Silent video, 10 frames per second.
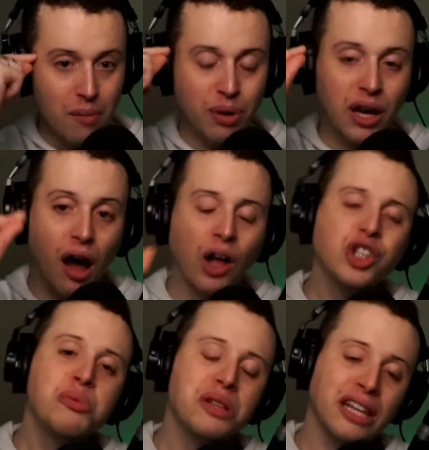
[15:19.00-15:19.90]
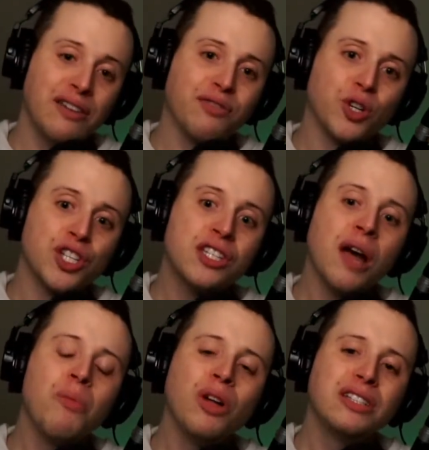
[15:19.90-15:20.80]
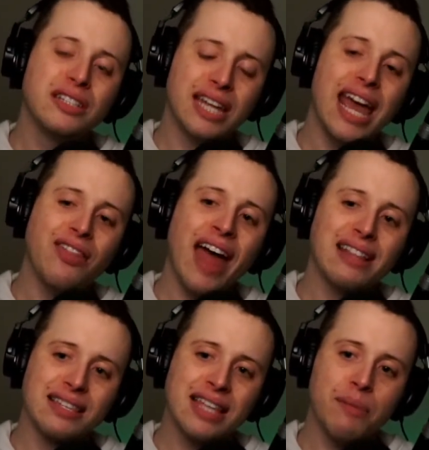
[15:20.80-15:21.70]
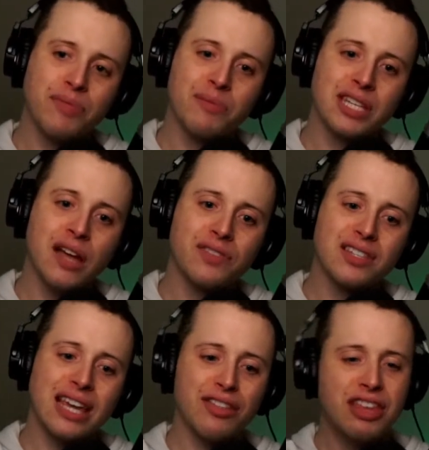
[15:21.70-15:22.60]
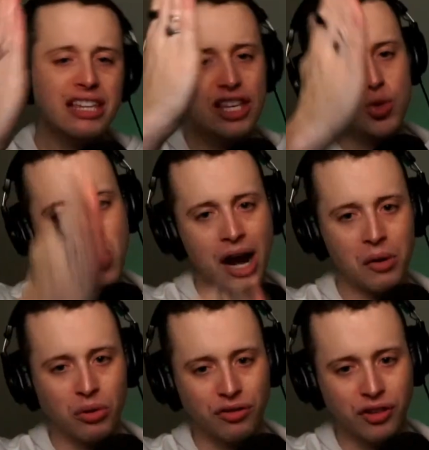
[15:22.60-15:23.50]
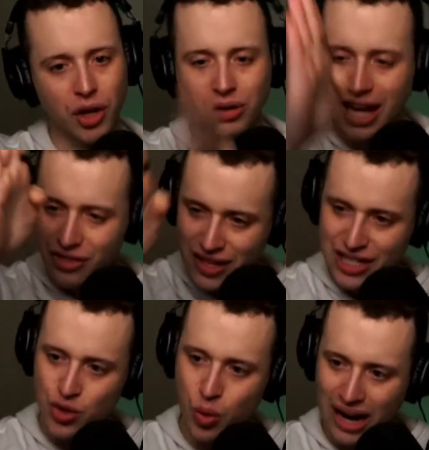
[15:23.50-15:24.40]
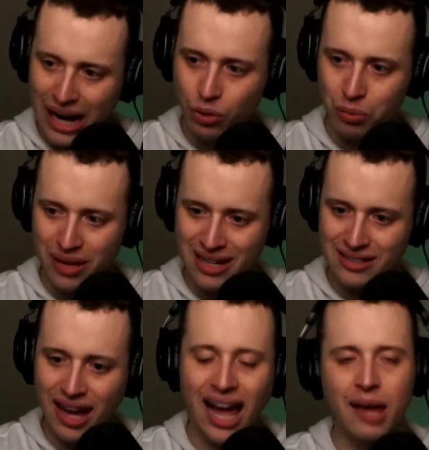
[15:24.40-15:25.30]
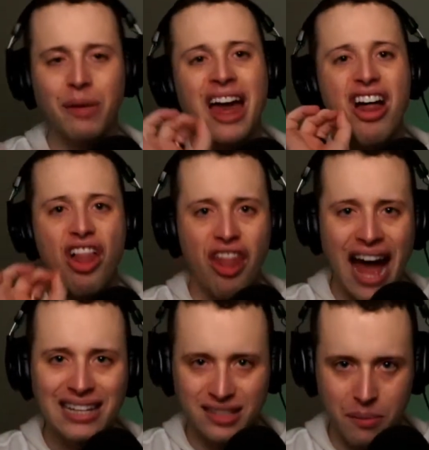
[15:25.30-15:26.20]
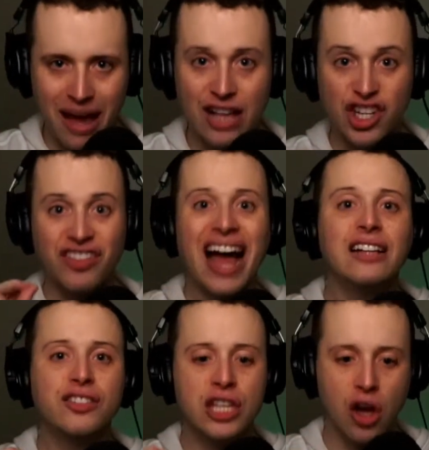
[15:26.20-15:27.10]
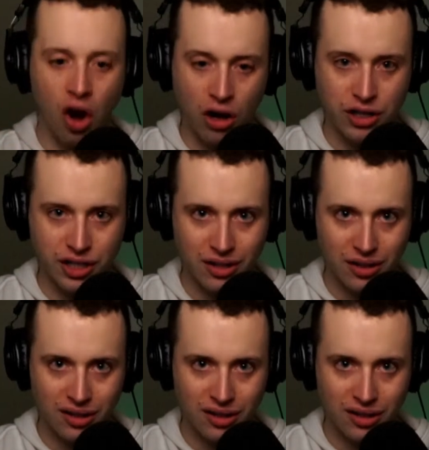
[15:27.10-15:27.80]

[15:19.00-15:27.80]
But ultimately, for someone to take that step themselves and say, this is where I will float, this is where I will be in time, that's the magic, that's the art.